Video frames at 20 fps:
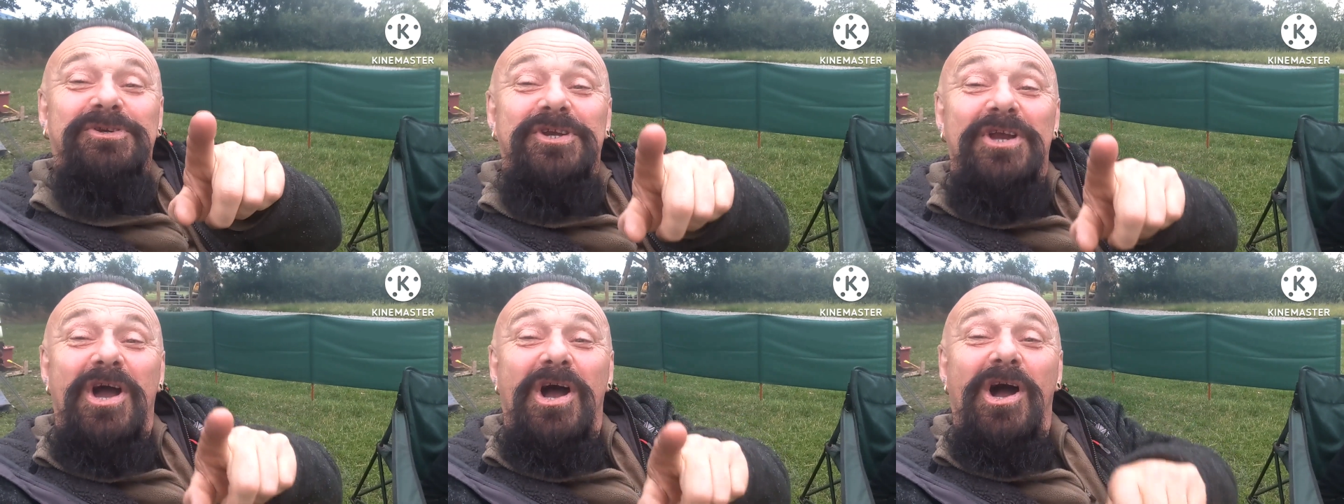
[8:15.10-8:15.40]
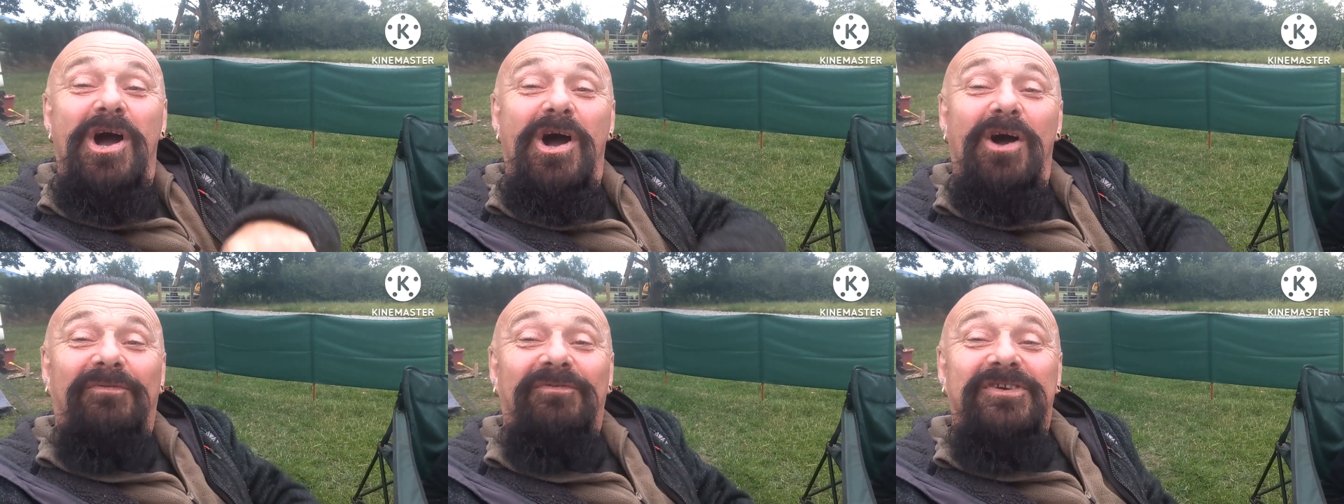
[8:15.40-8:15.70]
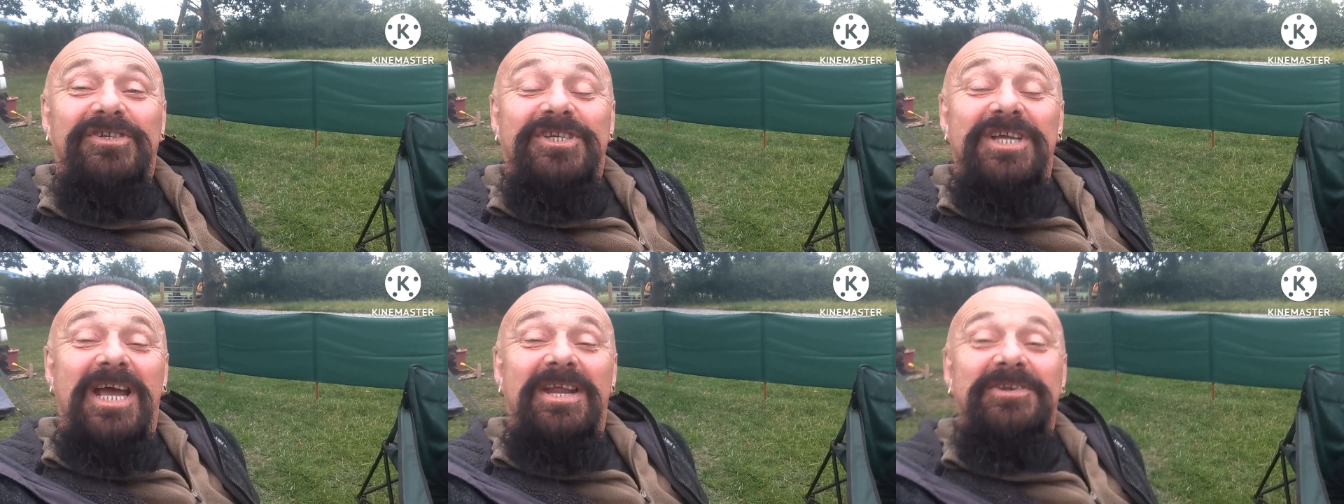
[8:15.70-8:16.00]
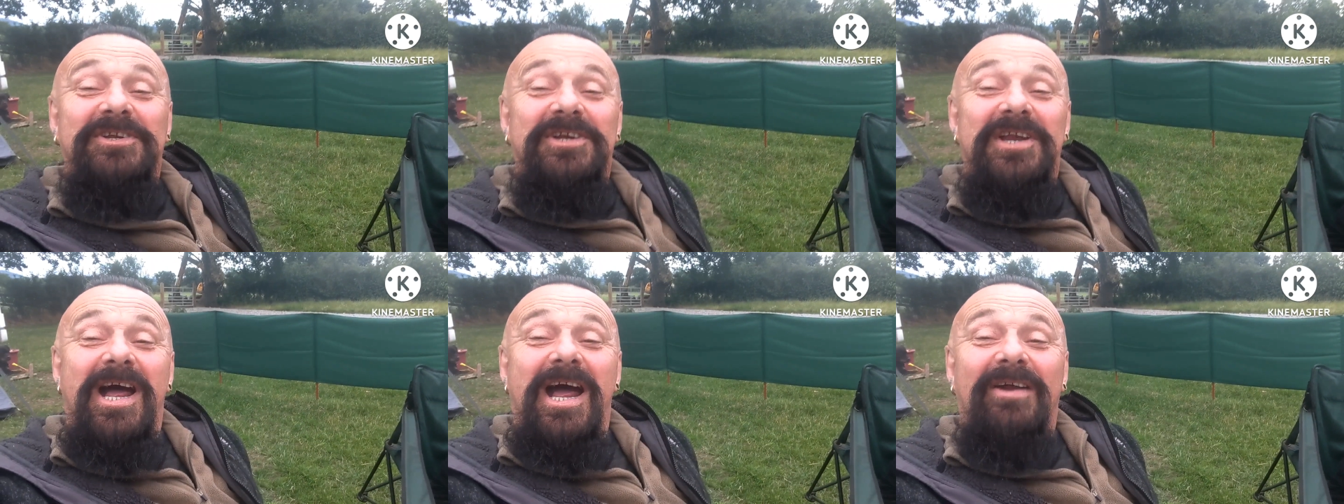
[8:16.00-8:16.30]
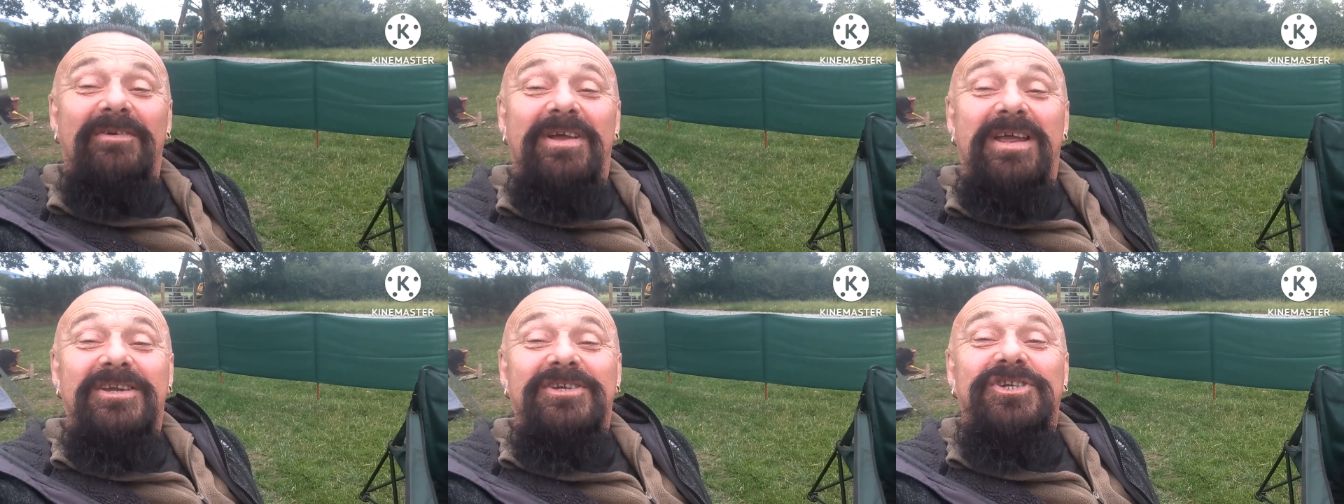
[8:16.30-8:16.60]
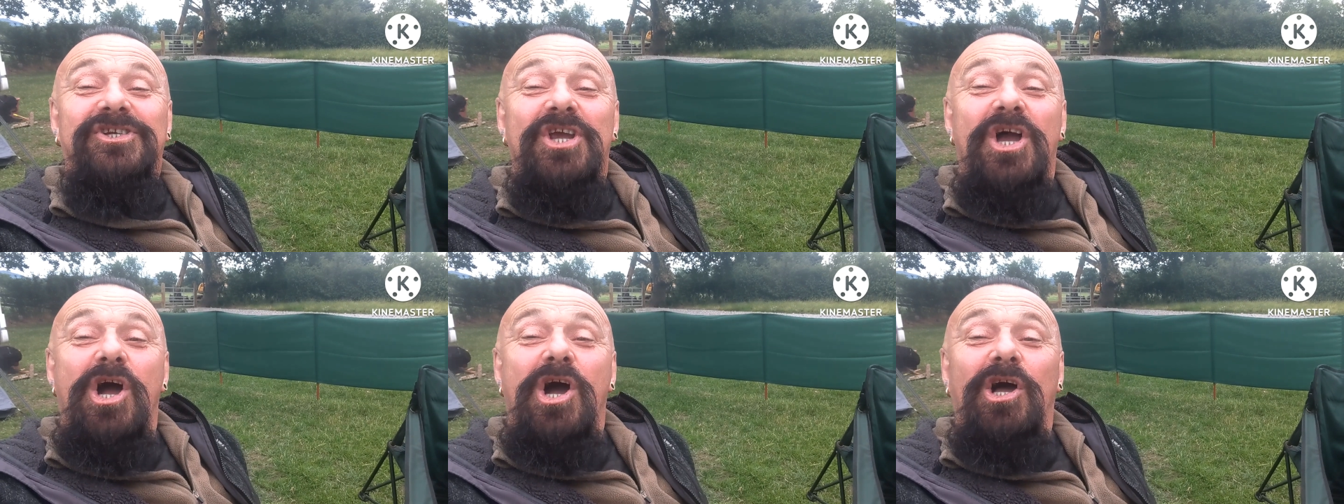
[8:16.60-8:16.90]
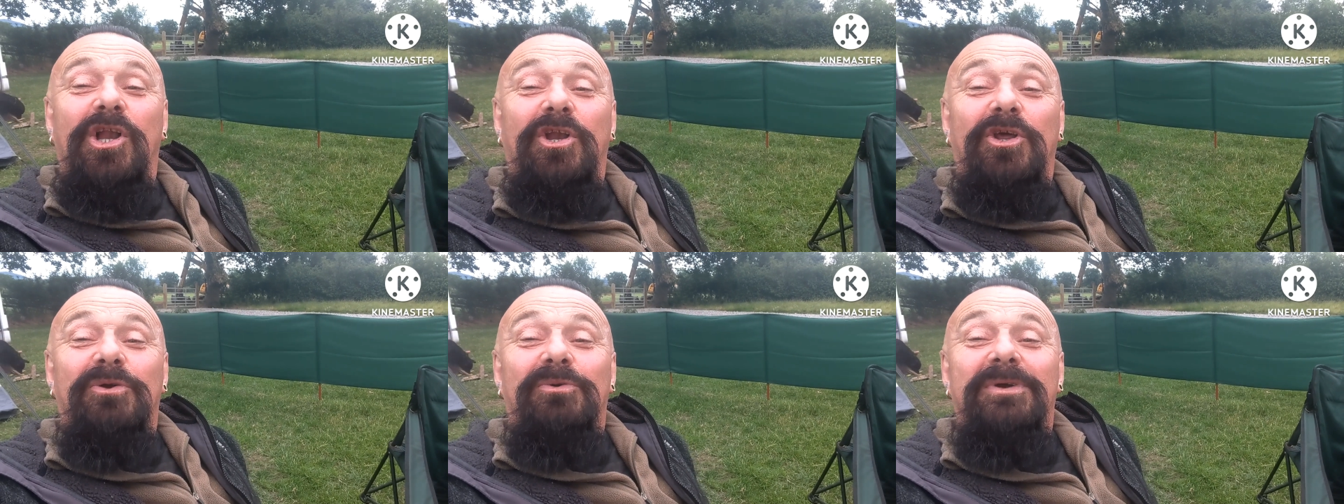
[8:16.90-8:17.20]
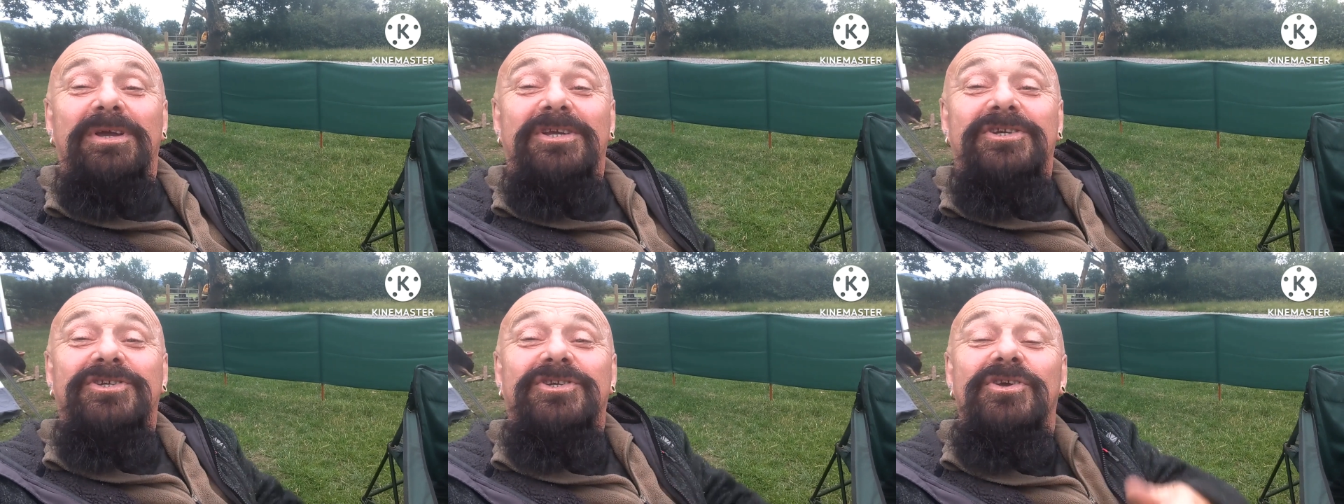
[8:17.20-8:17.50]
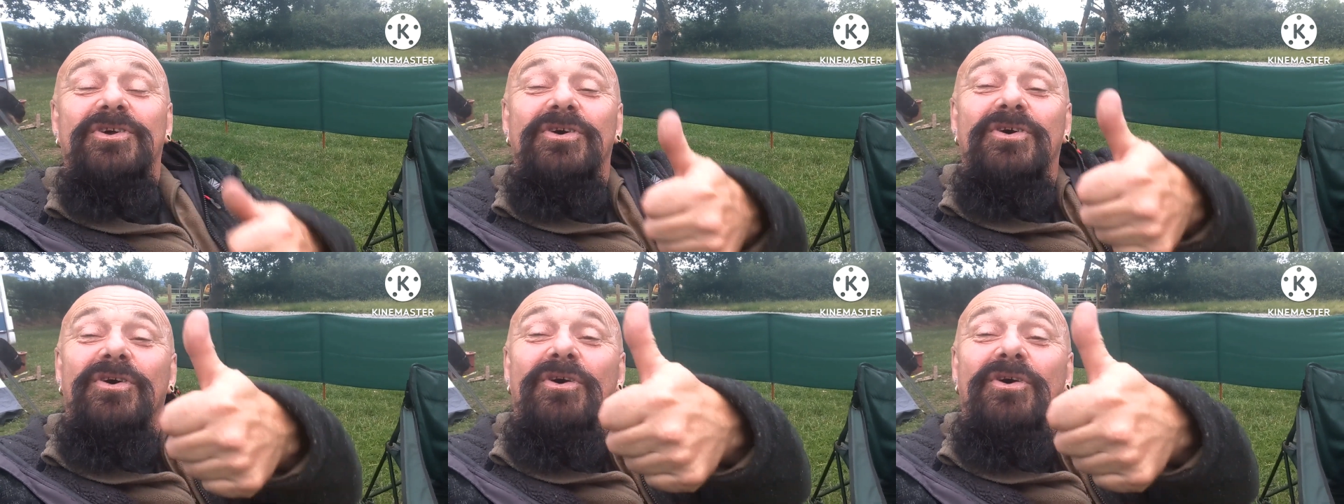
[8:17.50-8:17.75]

Shaw, for sending our in, Shaw Lewis.